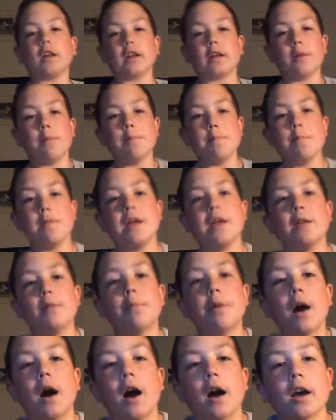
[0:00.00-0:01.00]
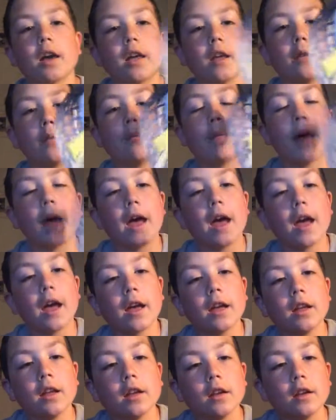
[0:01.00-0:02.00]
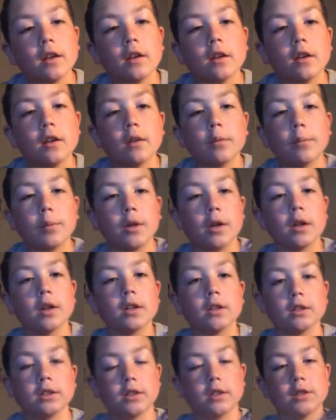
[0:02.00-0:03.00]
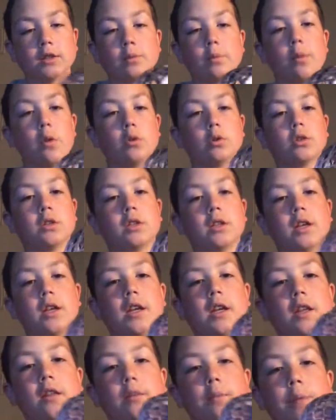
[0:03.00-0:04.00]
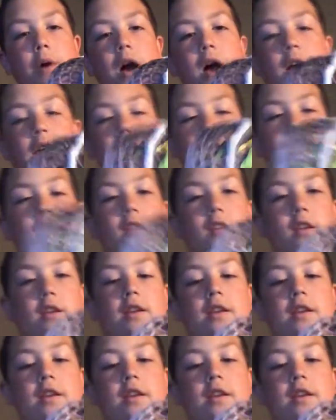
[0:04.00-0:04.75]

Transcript: it like a mid-pocket bag, because it's mostly, the pocket's the